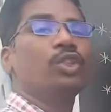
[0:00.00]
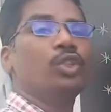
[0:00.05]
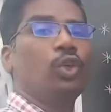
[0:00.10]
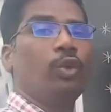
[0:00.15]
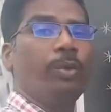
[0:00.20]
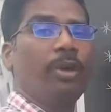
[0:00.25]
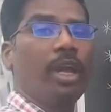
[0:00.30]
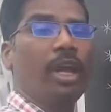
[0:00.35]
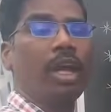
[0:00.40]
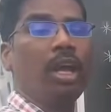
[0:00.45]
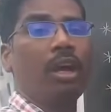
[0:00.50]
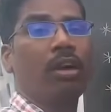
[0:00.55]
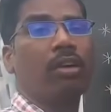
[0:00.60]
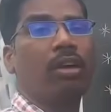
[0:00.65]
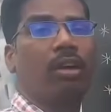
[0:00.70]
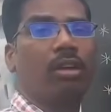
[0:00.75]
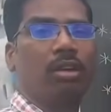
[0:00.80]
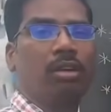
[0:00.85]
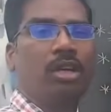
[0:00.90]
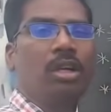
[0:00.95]
so you may
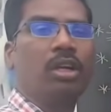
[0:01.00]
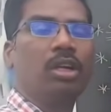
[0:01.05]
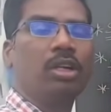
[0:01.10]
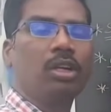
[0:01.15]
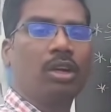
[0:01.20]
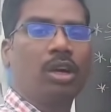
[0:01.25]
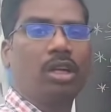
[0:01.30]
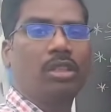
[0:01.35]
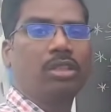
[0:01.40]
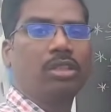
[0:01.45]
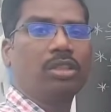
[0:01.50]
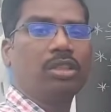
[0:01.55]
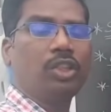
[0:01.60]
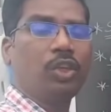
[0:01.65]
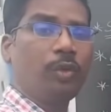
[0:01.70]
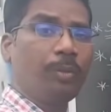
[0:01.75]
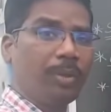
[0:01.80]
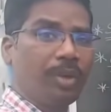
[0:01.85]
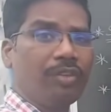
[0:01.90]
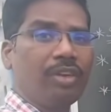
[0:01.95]
have
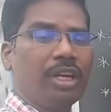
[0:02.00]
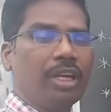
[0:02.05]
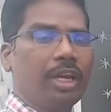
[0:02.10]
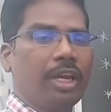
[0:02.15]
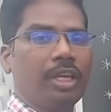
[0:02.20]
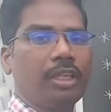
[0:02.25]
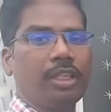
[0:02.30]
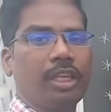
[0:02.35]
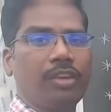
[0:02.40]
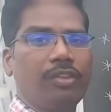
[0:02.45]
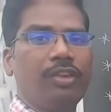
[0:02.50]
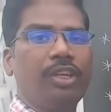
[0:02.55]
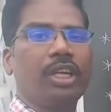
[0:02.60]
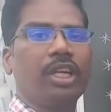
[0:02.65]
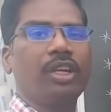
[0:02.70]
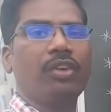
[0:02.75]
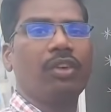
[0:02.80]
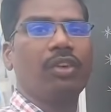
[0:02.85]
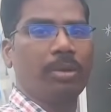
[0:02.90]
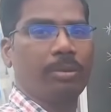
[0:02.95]
will get
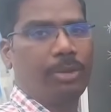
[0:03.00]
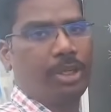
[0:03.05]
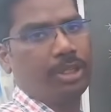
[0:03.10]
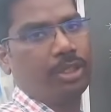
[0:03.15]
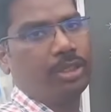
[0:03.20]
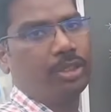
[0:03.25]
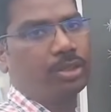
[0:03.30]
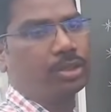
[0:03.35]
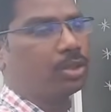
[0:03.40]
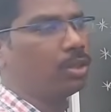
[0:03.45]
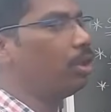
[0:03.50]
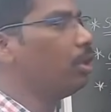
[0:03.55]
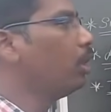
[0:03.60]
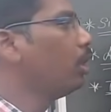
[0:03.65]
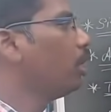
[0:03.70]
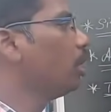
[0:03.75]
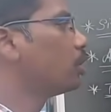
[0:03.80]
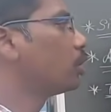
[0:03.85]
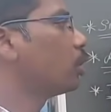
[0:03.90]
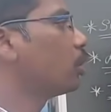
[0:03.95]
definitely one bit. So
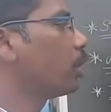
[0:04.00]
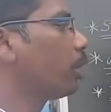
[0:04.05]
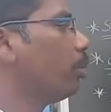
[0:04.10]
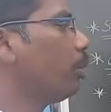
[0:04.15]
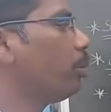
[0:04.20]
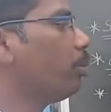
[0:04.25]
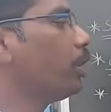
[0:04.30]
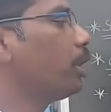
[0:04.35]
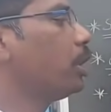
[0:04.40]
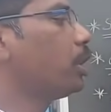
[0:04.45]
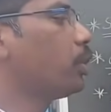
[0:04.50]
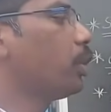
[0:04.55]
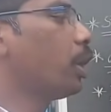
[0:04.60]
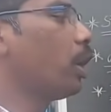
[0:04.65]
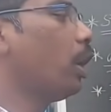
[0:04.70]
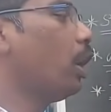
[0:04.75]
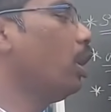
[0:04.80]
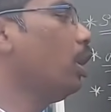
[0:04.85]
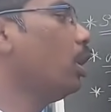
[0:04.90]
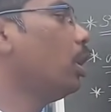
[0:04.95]
remember this one
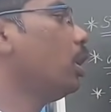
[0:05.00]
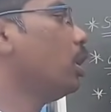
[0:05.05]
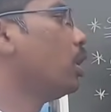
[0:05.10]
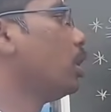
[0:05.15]
all.